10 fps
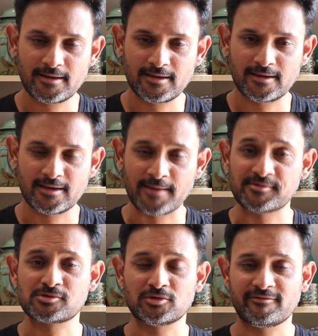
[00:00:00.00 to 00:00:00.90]

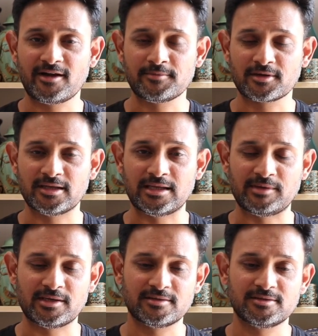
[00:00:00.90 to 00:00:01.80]
episode of
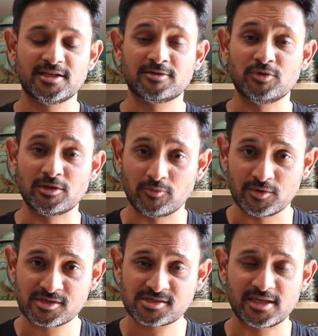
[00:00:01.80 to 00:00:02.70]
hyperkalemia that we
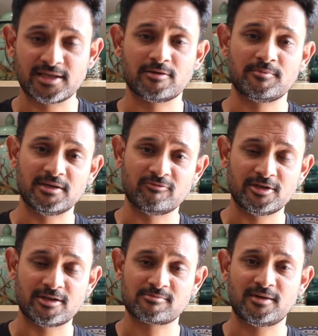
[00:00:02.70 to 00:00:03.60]
reversed, and repeat
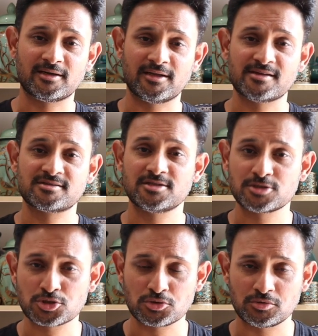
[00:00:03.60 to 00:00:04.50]
venous blood gas
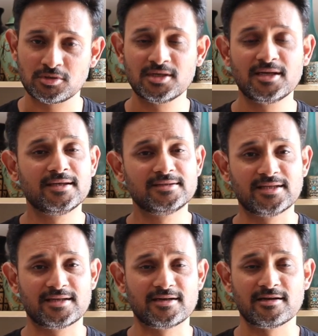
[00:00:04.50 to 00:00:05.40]
did show
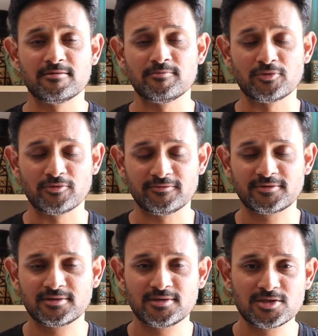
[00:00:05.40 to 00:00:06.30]
that it
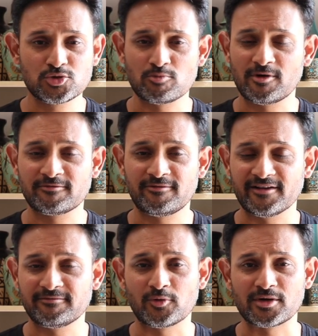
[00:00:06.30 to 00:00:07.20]
improved to about
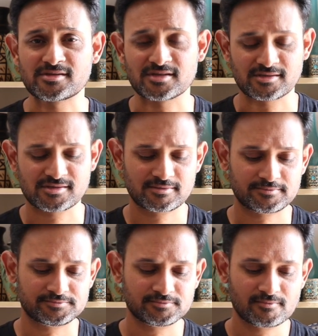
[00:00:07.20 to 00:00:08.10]

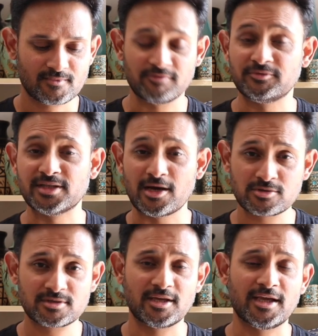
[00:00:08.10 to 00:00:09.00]
5.6
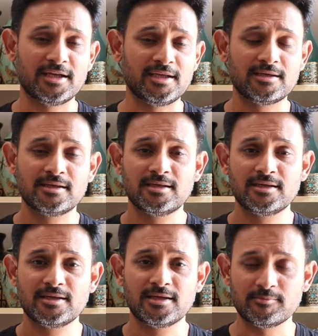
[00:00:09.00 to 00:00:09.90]
without any
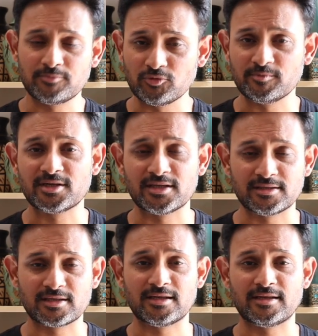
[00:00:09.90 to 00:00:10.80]
improvement
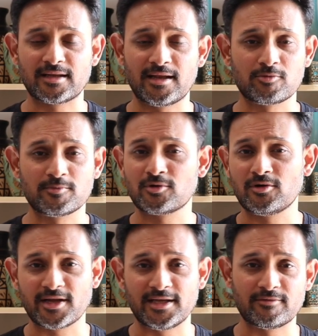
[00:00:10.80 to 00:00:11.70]
in the clinical output
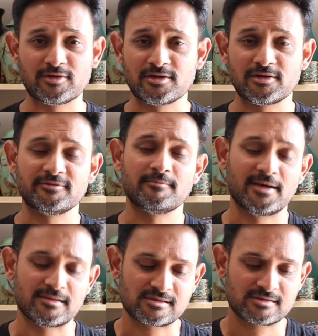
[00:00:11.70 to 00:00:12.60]
or any return of the
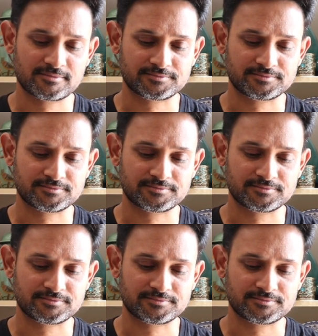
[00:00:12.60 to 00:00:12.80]
pulse.